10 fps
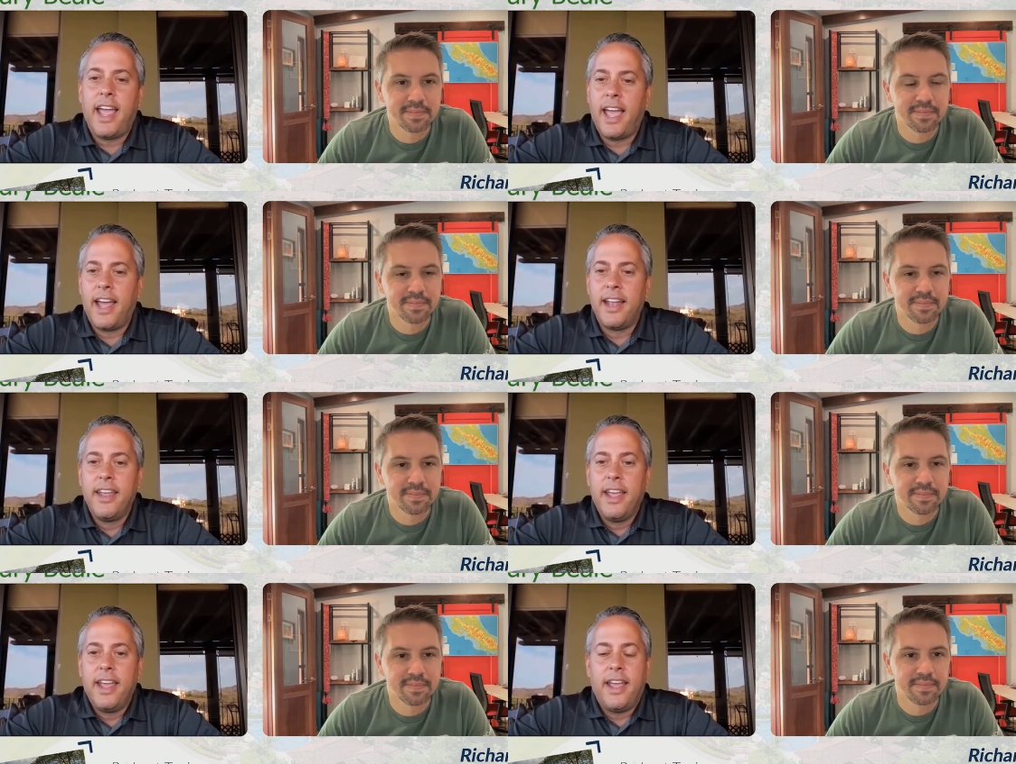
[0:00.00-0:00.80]
Speaker 1: and
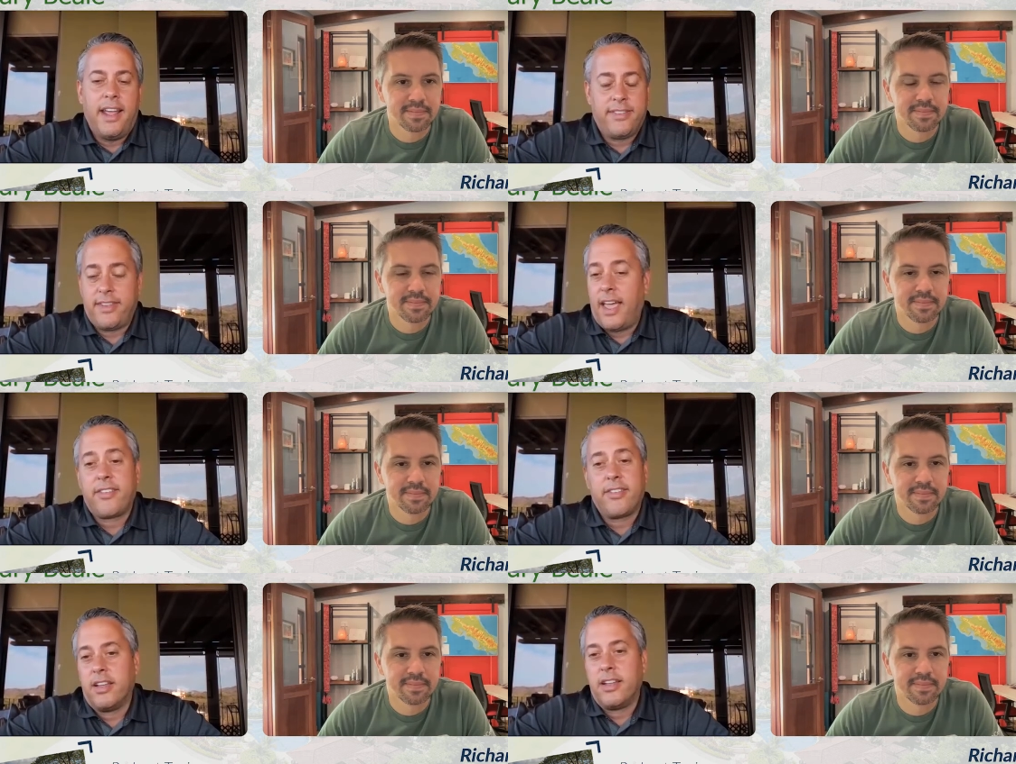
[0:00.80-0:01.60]
it's
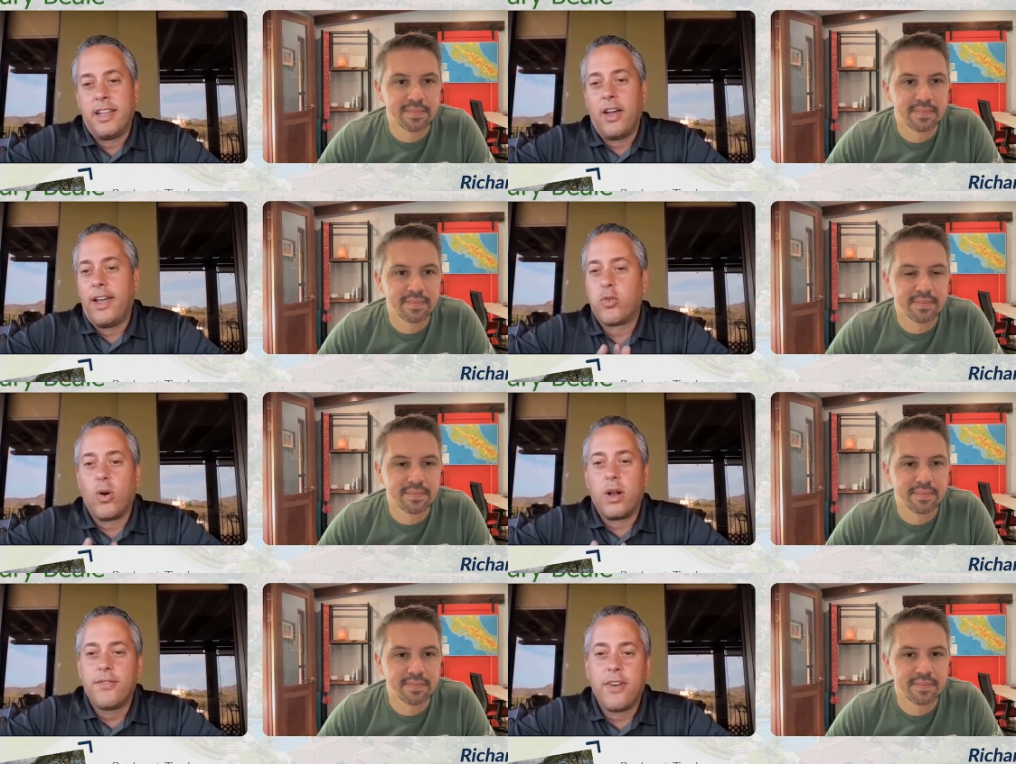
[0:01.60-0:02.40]
excellent. Now I have
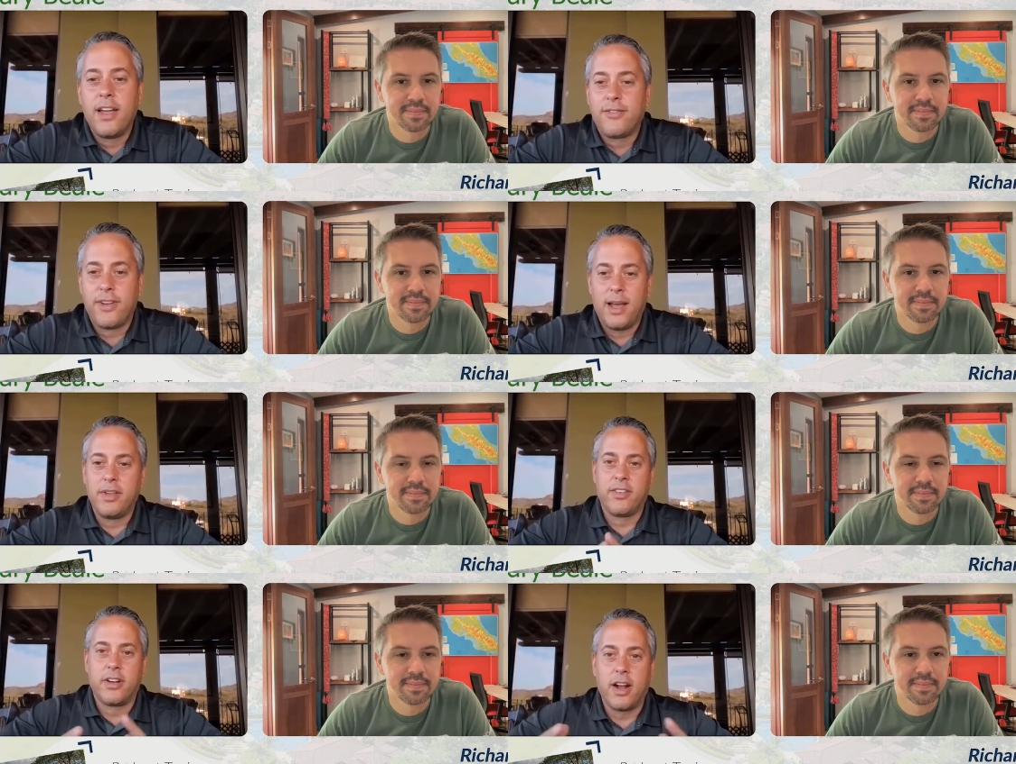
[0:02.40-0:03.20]
25
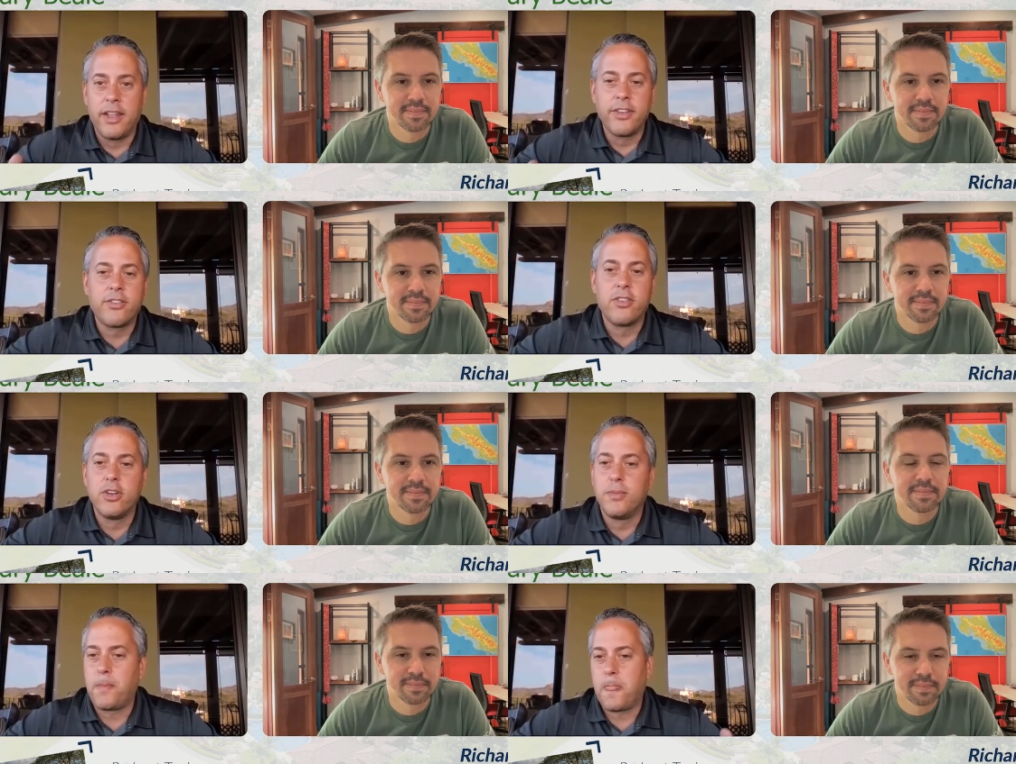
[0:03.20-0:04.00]
families that are on this
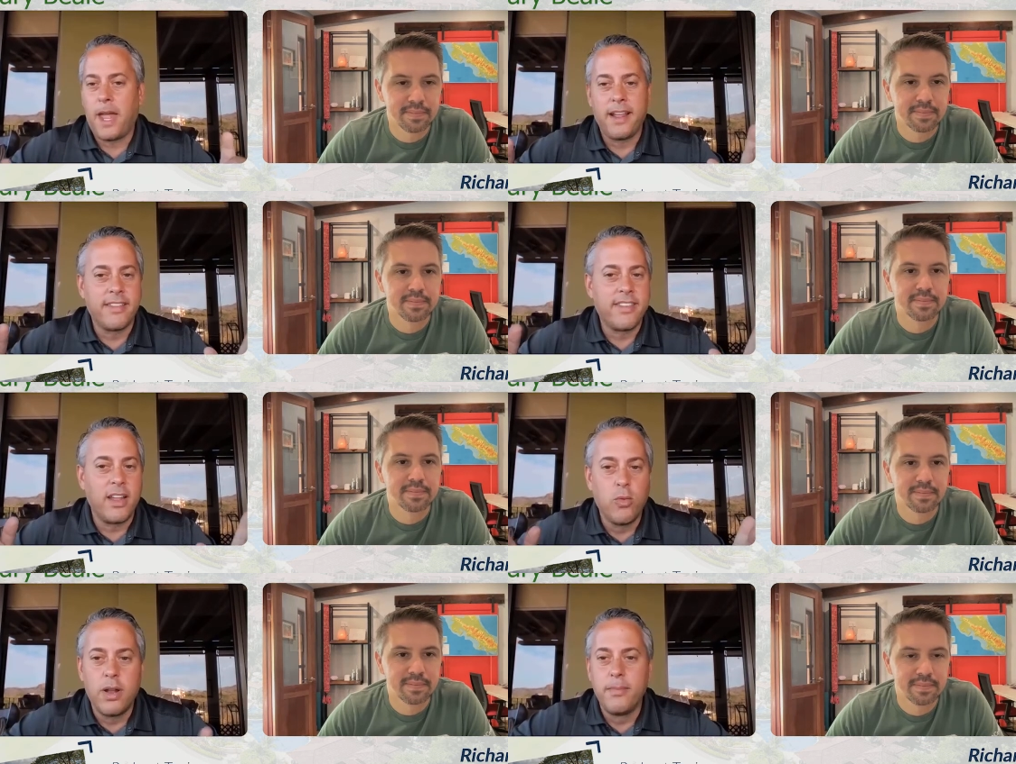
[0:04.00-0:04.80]
group I can
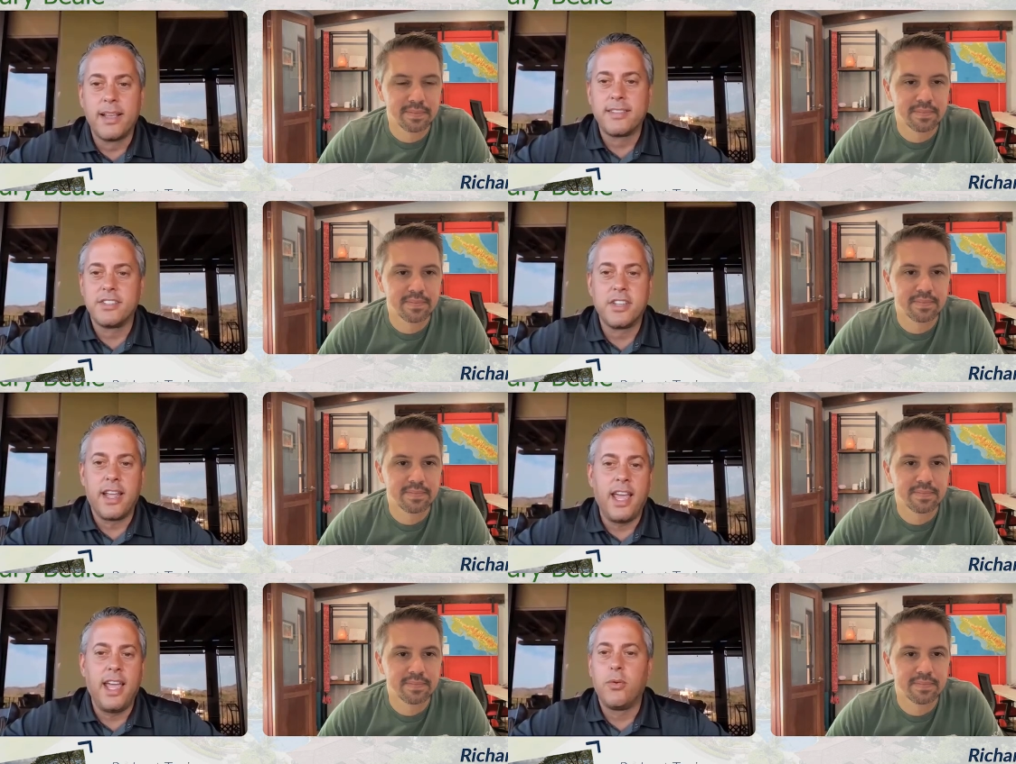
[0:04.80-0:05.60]
send one message
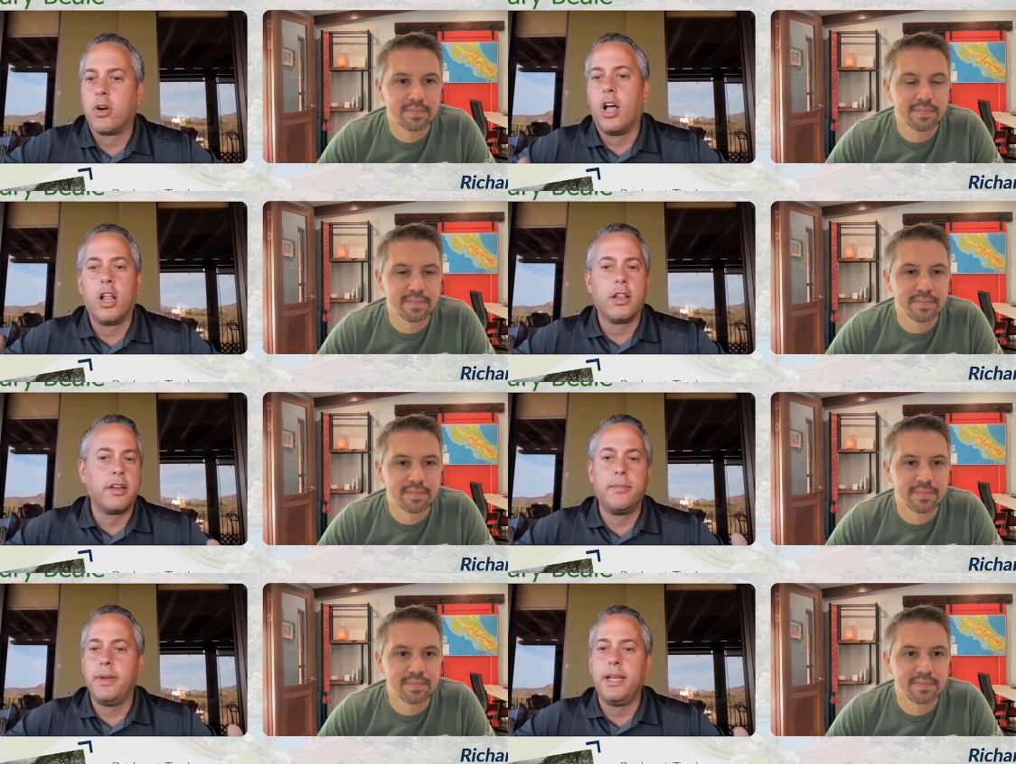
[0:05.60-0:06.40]
like, hey, we're all
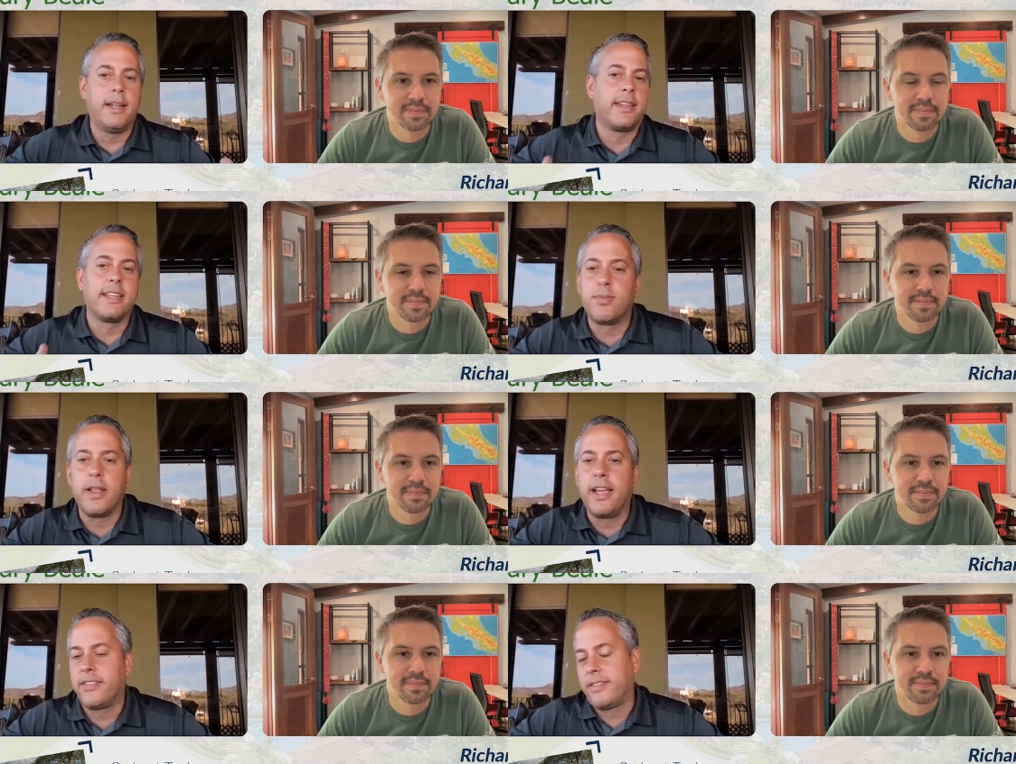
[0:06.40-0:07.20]
going to meet at this
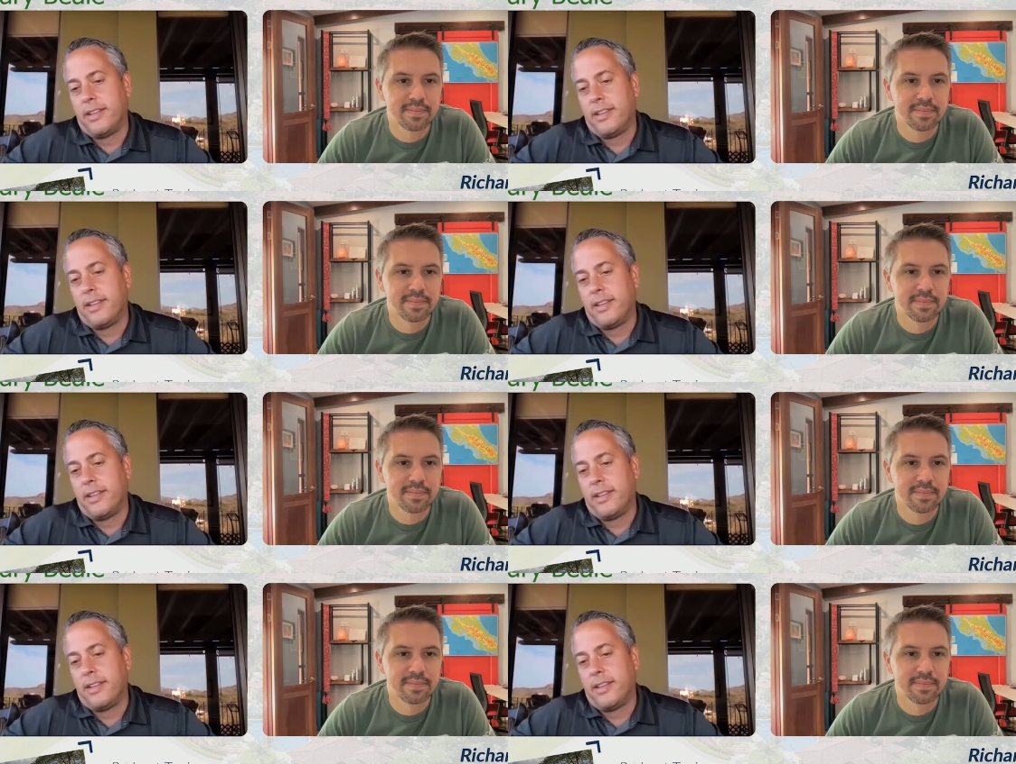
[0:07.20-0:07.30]
place.